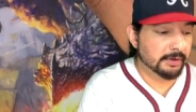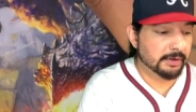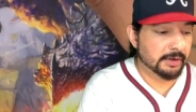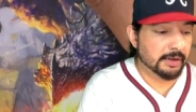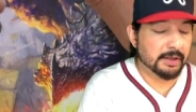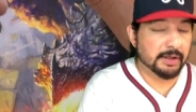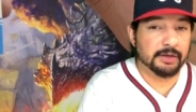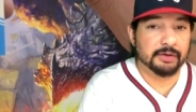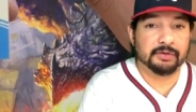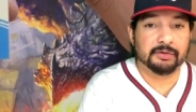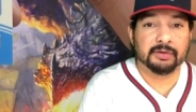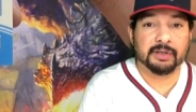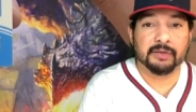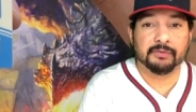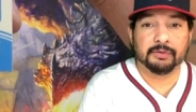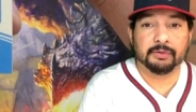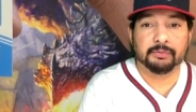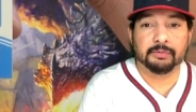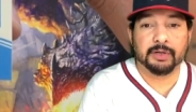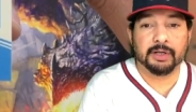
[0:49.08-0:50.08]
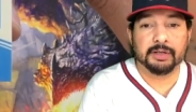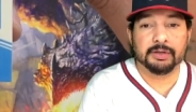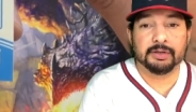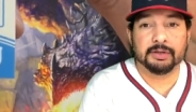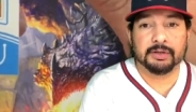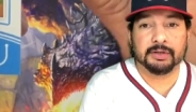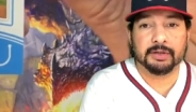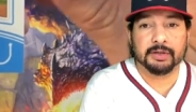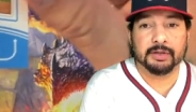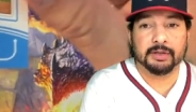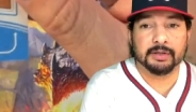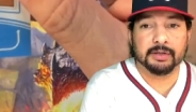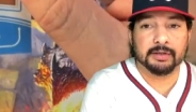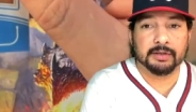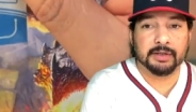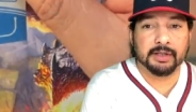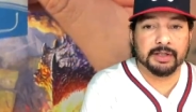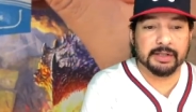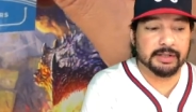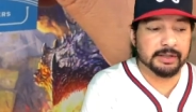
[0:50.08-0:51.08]
Uh, Trevor Rogers,
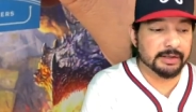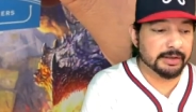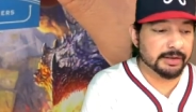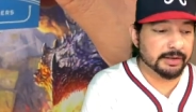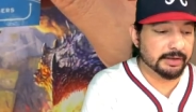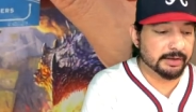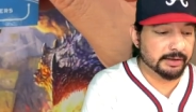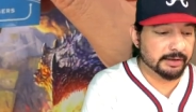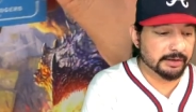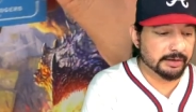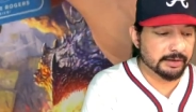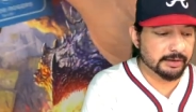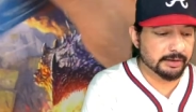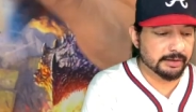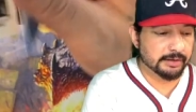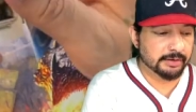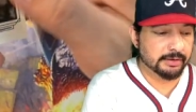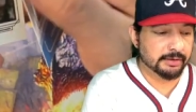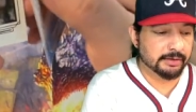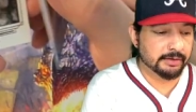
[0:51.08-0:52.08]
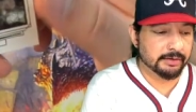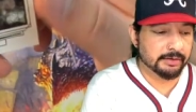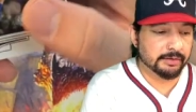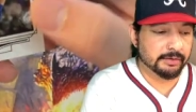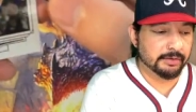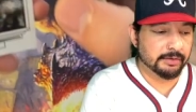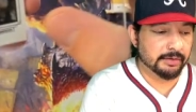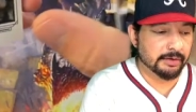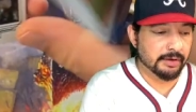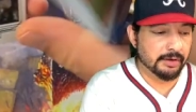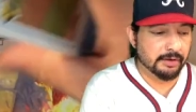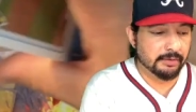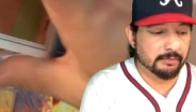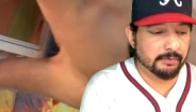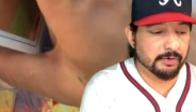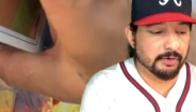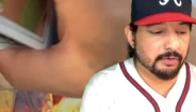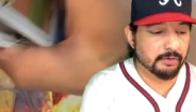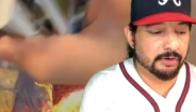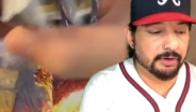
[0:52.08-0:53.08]
classics. Uh,
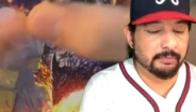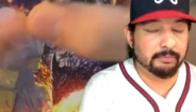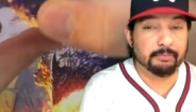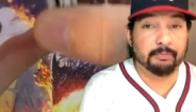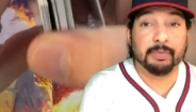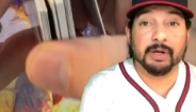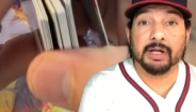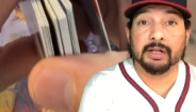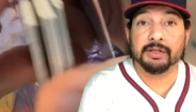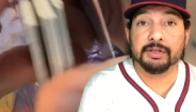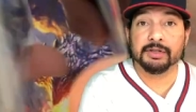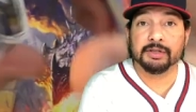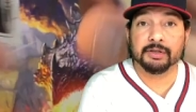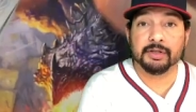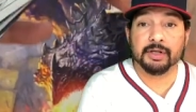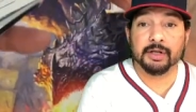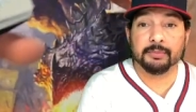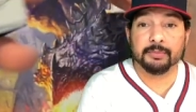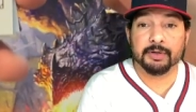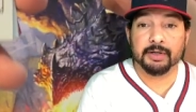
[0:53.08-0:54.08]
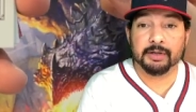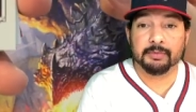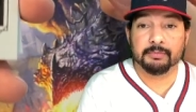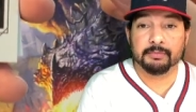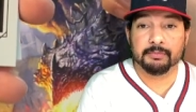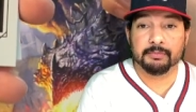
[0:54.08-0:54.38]
Cody Bellinger coming up.